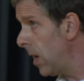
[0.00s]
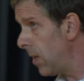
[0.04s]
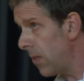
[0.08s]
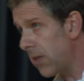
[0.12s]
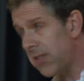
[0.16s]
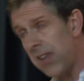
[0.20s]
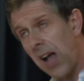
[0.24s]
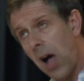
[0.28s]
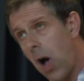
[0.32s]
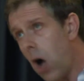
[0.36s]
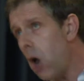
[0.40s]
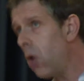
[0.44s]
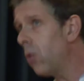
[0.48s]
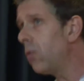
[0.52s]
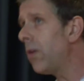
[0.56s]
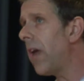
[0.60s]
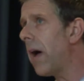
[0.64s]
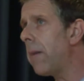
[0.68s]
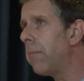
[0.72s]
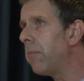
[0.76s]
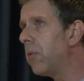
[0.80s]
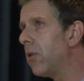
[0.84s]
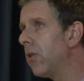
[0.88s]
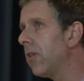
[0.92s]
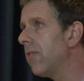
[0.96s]
There's a whole
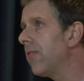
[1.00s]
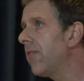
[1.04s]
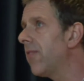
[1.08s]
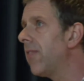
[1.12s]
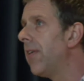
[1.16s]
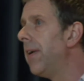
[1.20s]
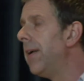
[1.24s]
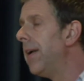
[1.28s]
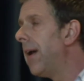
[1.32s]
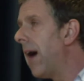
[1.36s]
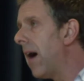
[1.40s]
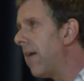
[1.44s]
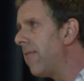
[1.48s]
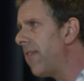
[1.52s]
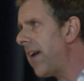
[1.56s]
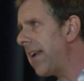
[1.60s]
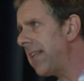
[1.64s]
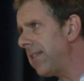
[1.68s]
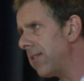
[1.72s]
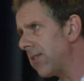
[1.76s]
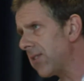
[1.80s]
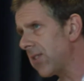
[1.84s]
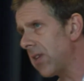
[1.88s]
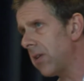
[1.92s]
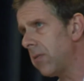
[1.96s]
number of
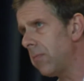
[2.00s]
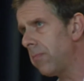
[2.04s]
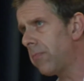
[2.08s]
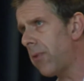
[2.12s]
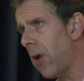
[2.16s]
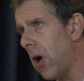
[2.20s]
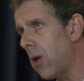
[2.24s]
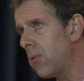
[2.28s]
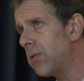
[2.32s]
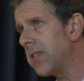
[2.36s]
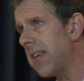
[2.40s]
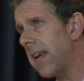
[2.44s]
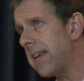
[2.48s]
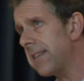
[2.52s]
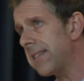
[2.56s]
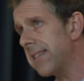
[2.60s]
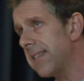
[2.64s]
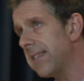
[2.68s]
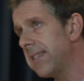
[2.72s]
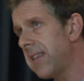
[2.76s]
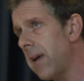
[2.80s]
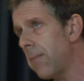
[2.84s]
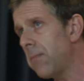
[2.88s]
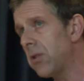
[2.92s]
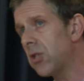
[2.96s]
events and protests
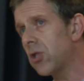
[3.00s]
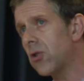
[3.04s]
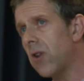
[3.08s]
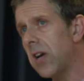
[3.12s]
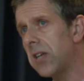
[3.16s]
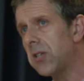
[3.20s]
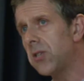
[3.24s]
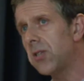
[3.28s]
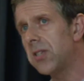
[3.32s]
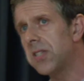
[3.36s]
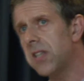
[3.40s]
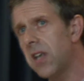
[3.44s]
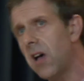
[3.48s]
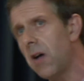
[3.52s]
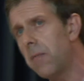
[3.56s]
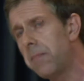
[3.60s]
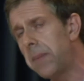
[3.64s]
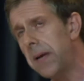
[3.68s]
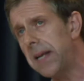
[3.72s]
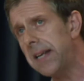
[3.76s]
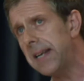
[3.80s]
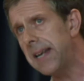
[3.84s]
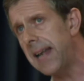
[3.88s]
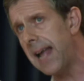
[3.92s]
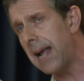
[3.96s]
and demonstrations that have
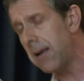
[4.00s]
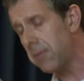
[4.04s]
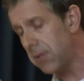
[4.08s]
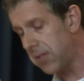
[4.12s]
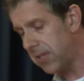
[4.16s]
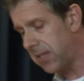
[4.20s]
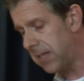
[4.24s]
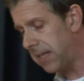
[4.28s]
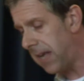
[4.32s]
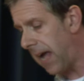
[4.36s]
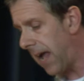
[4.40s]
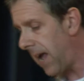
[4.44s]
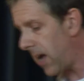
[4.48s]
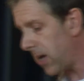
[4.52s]
been announced today.